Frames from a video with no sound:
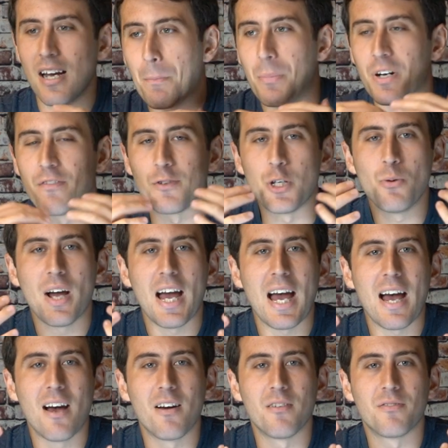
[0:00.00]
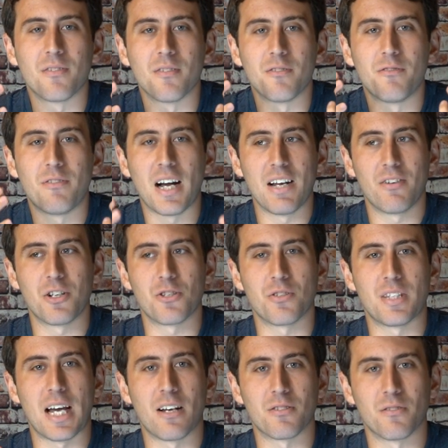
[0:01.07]
But if you have
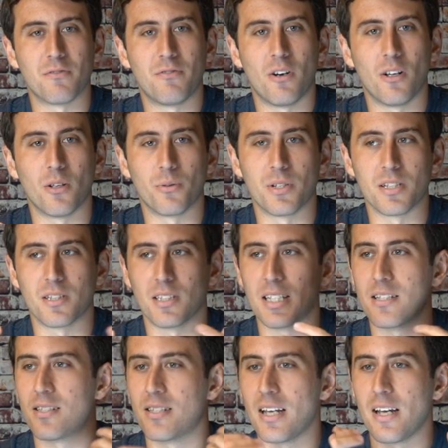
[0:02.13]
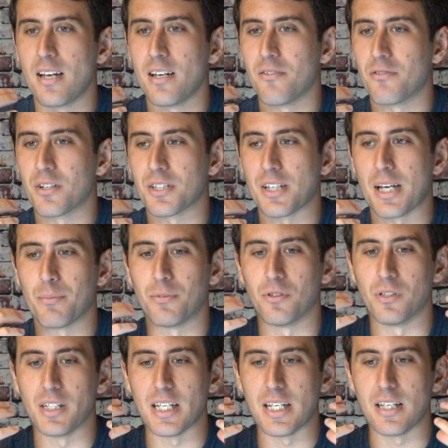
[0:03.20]
500,000 followers, let's say, for
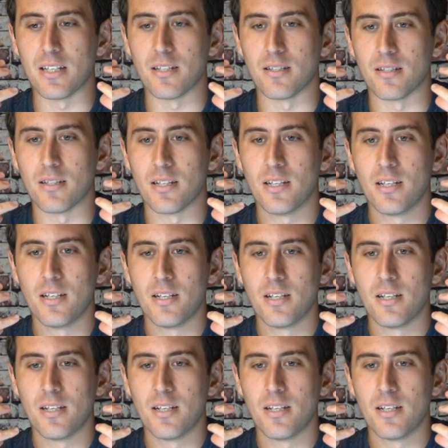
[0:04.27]
example, in